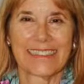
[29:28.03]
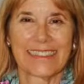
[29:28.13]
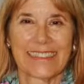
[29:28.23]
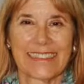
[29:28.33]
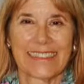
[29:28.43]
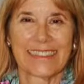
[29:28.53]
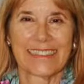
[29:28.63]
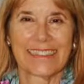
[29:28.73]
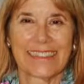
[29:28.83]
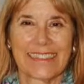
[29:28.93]

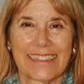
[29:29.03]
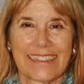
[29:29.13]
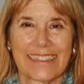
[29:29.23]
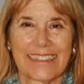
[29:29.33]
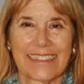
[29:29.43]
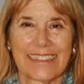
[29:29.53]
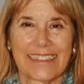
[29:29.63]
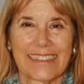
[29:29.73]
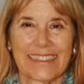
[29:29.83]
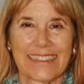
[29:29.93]

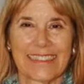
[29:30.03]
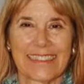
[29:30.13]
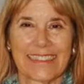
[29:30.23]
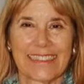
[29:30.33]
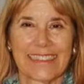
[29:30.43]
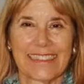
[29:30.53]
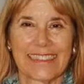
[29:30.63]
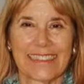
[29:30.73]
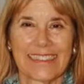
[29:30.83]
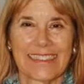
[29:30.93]
The person shown says nothing.